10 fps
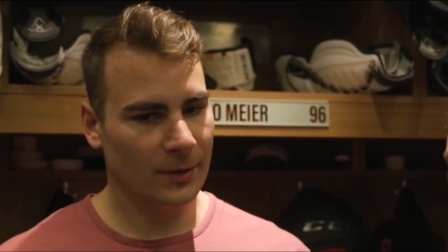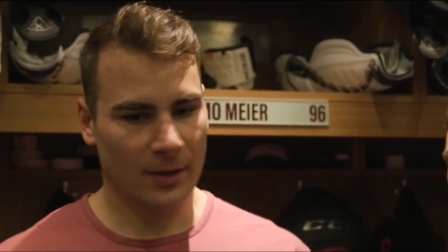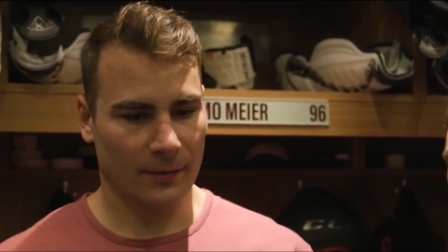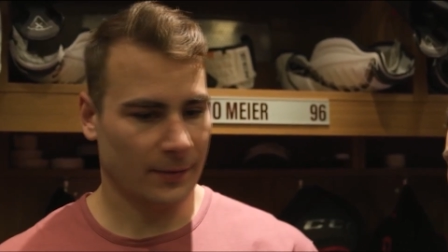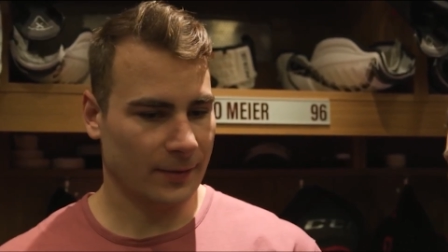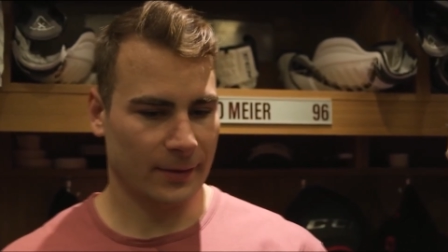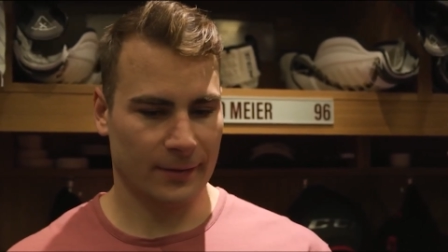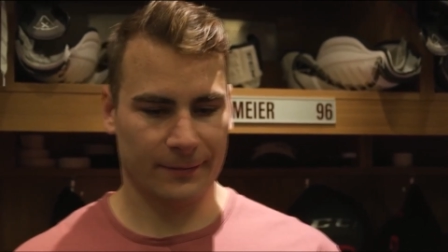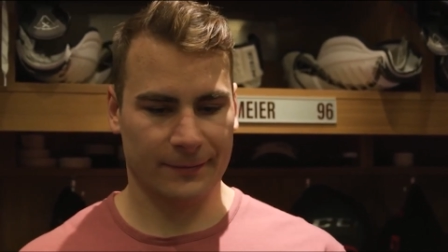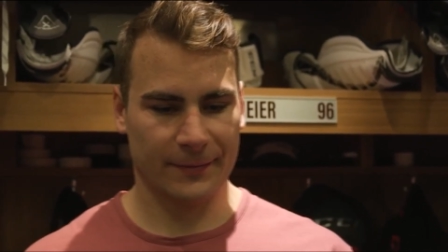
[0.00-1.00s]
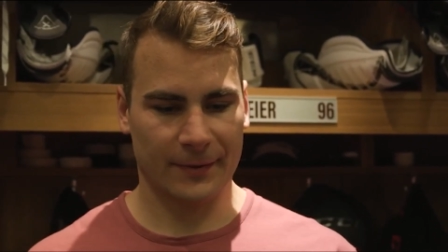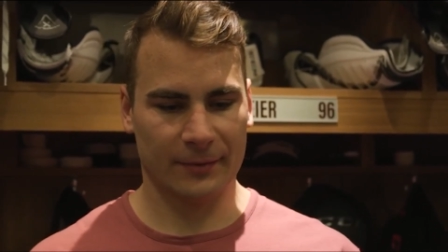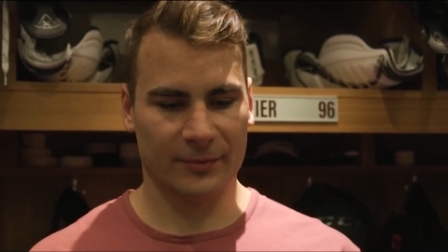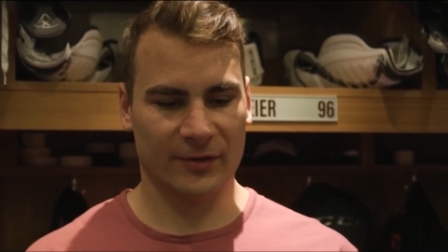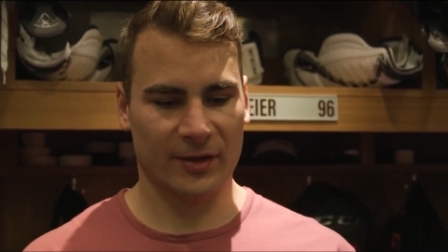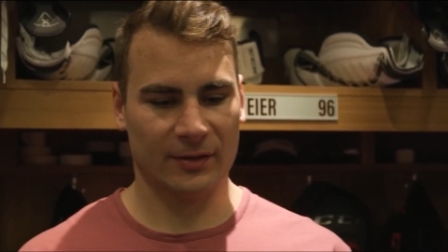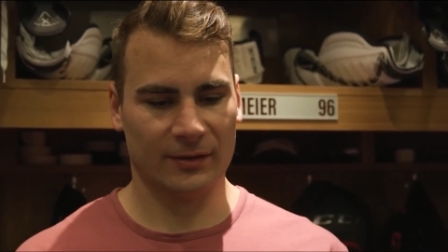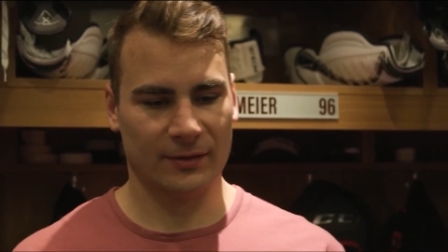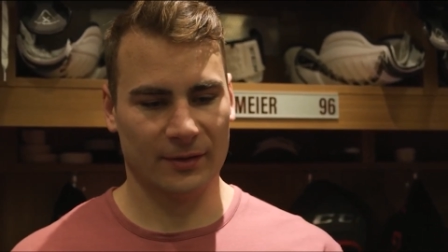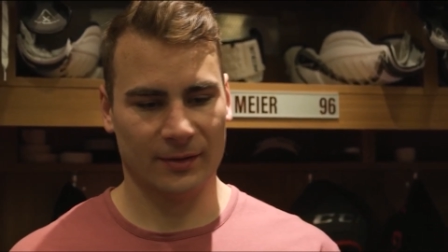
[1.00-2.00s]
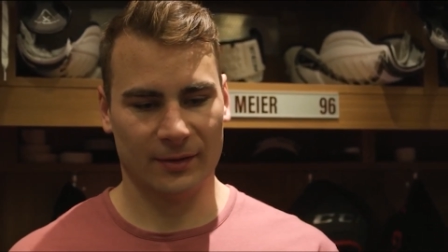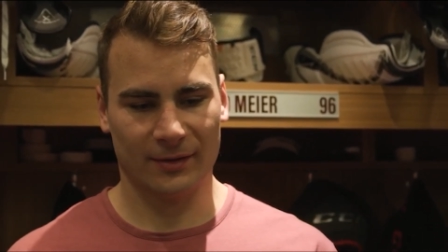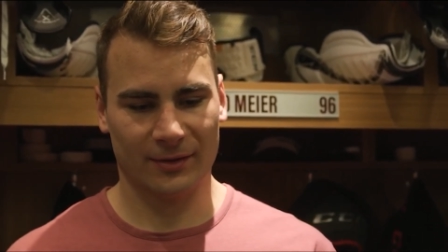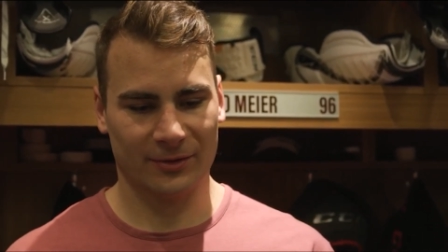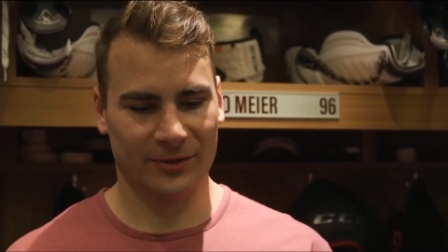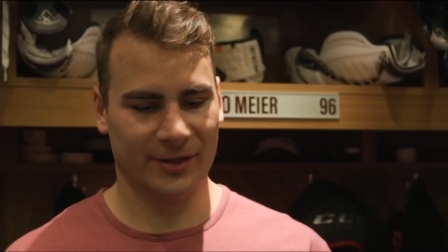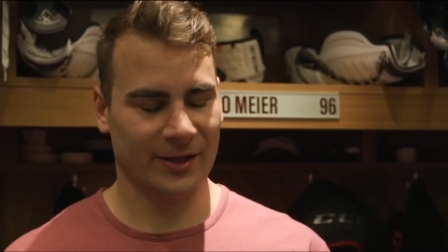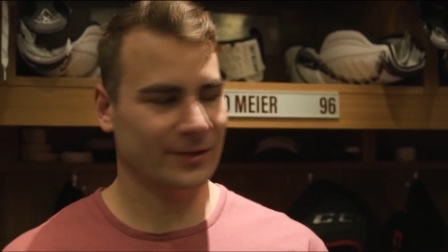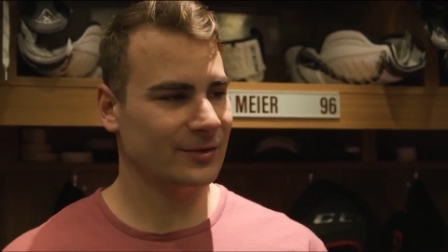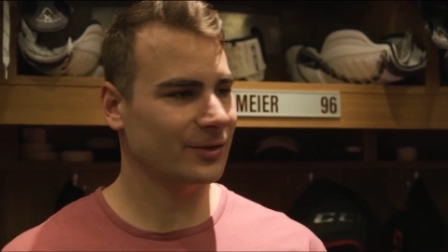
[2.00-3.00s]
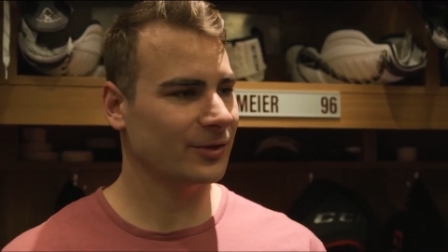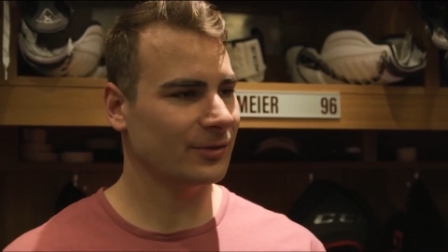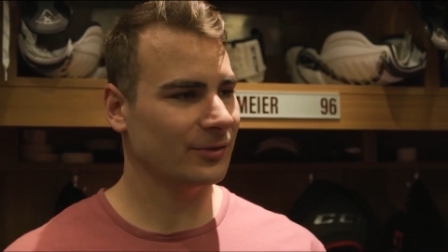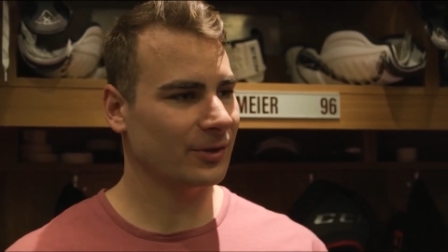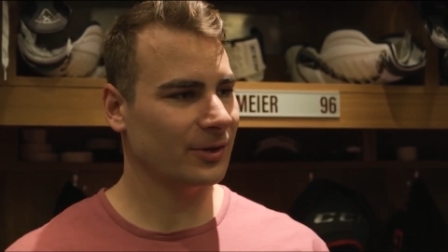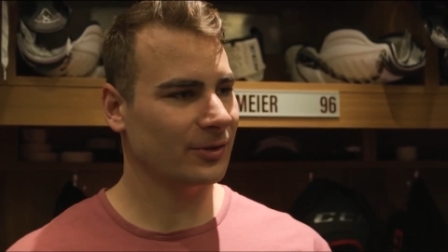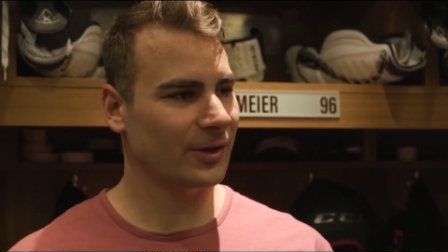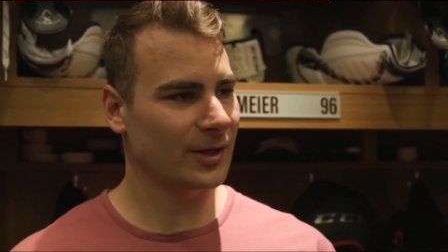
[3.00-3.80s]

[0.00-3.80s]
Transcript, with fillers: Yeah, uh, 100%. Uh, all the guys, you know, you look at their